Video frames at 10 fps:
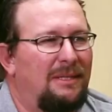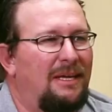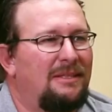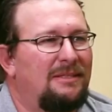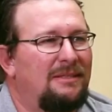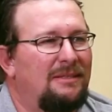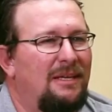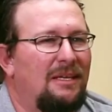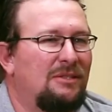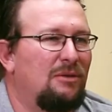that's
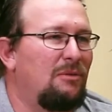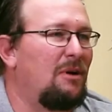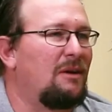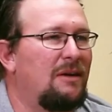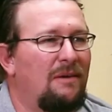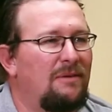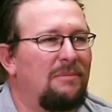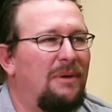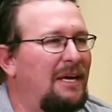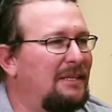So we're all
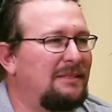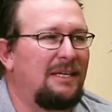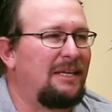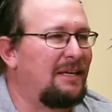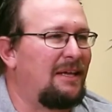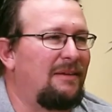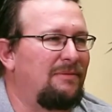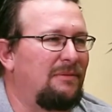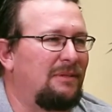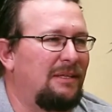governed by the state of
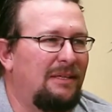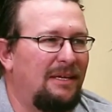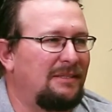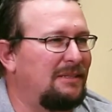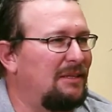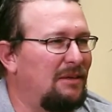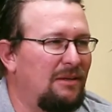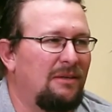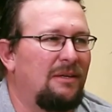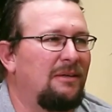California. Okay. They set
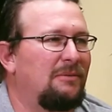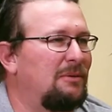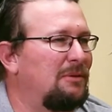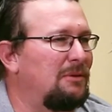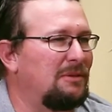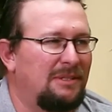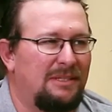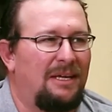all our roles, and